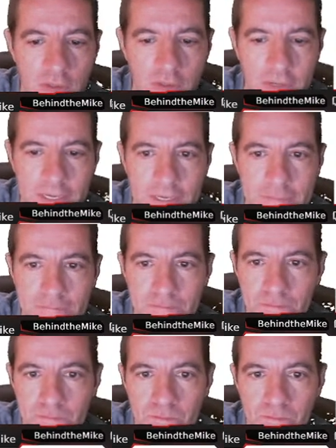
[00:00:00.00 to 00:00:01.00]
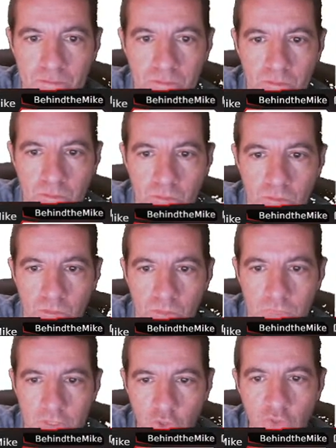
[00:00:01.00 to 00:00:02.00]
You
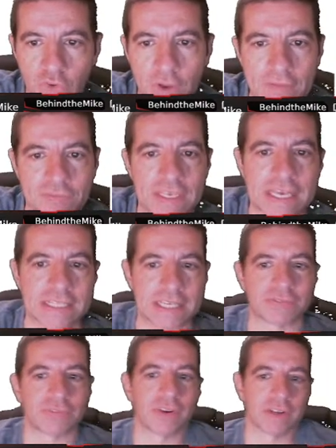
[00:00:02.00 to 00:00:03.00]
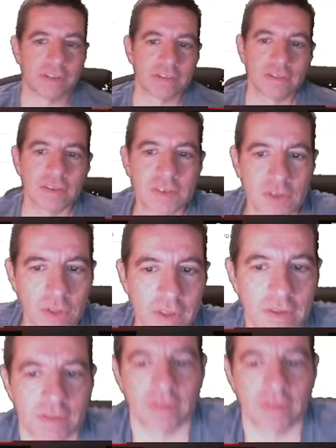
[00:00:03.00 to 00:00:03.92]
do have to get different. So like